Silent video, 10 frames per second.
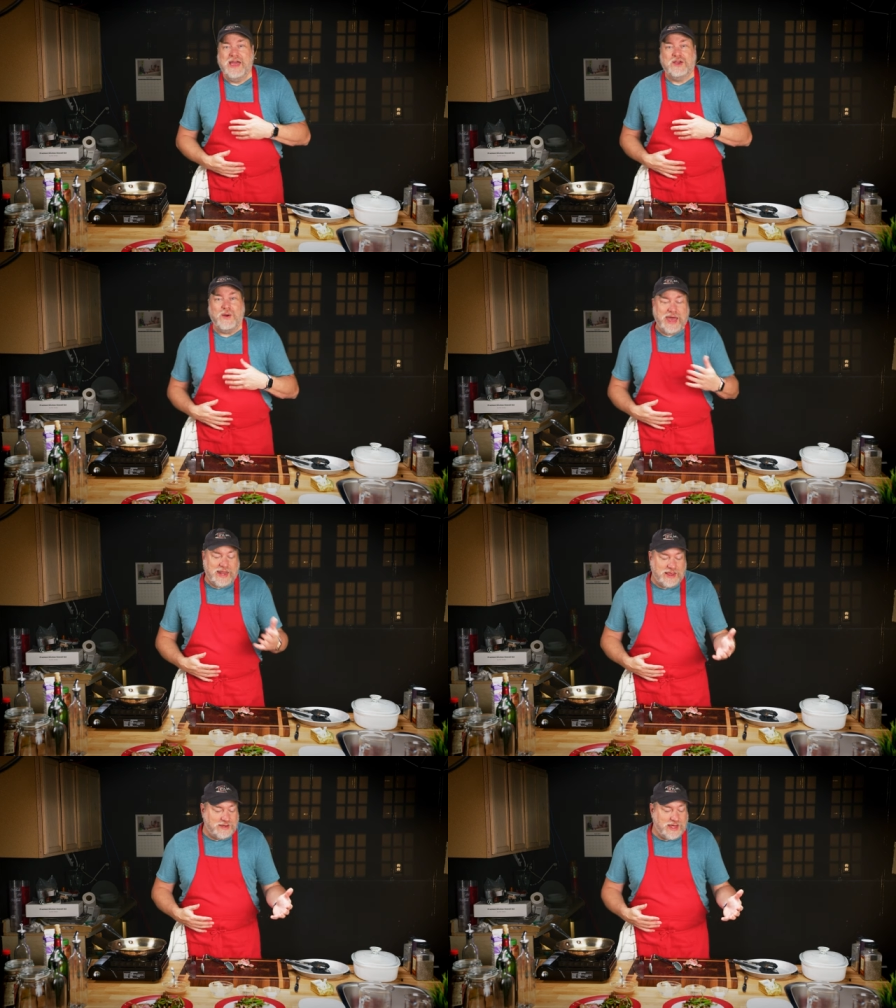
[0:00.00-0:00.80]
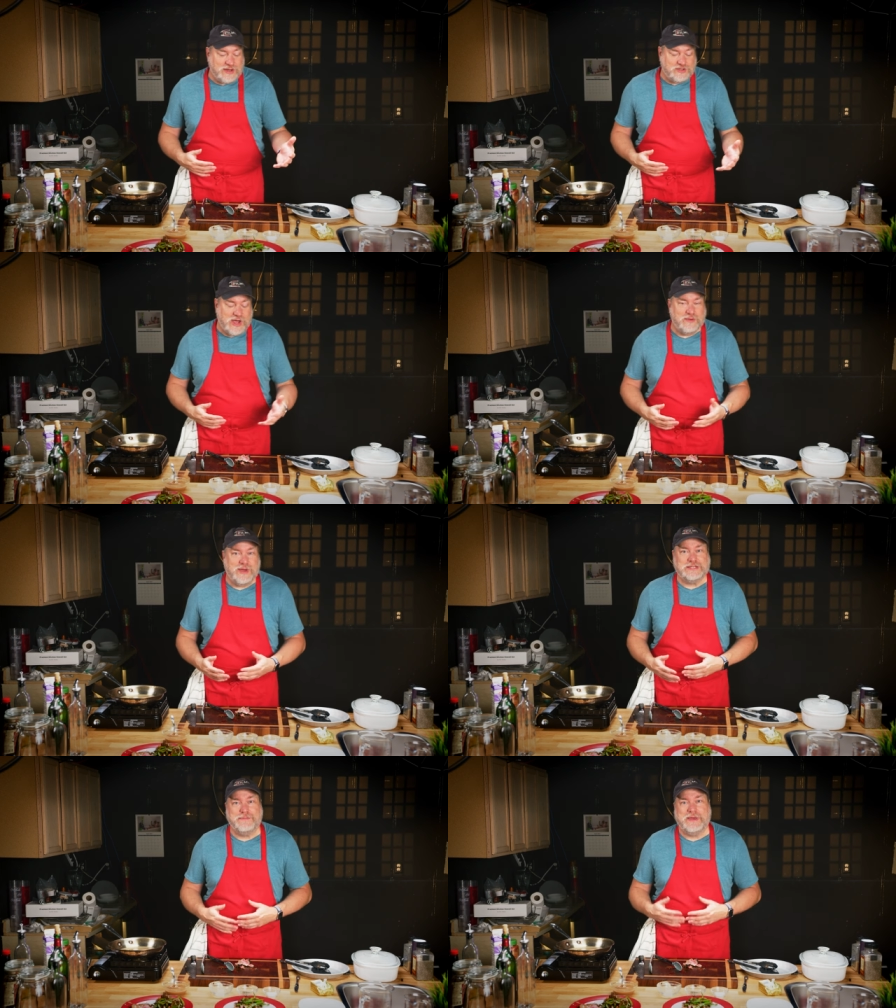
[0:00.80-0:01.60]
Go ahead and uh, try the
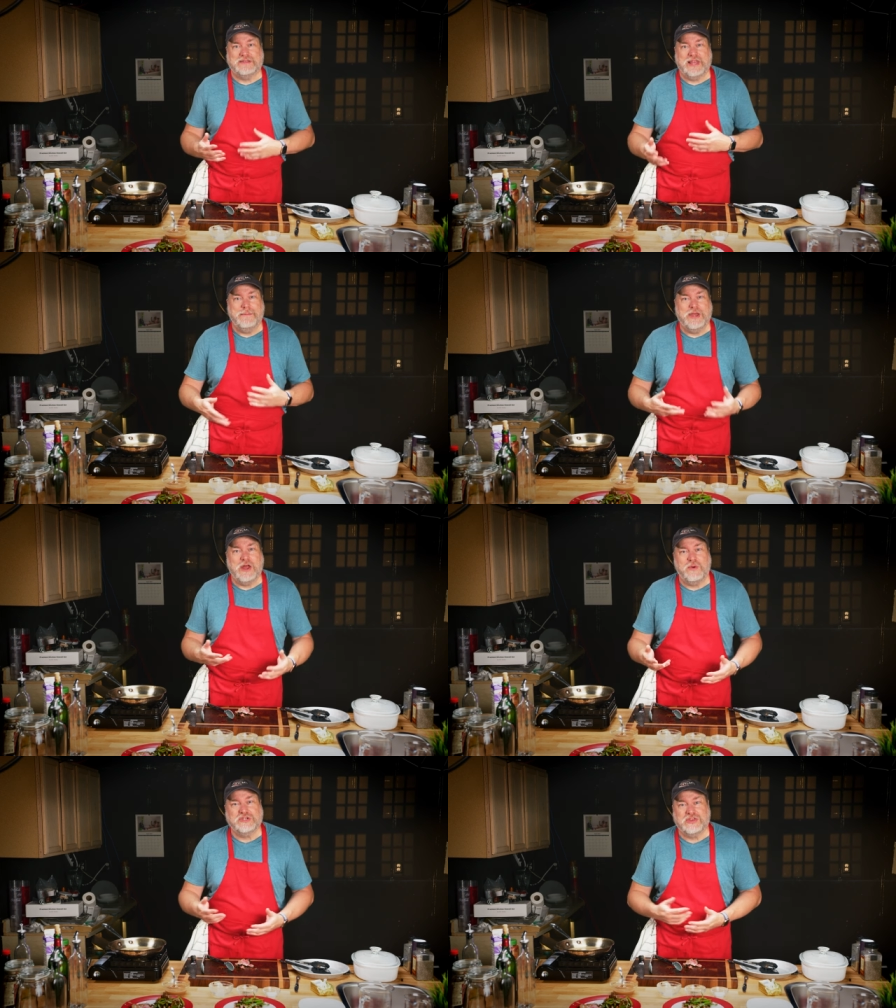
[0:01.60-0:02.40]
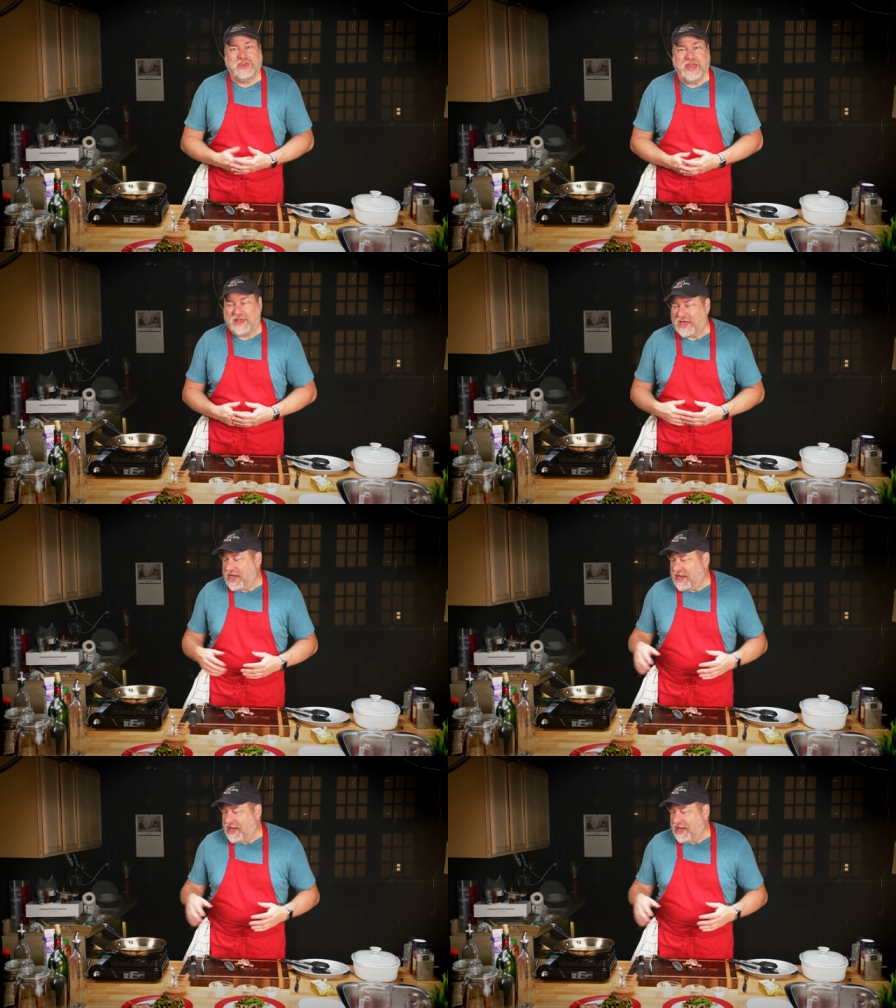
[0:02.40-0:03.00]
recipe. Let me know what you think.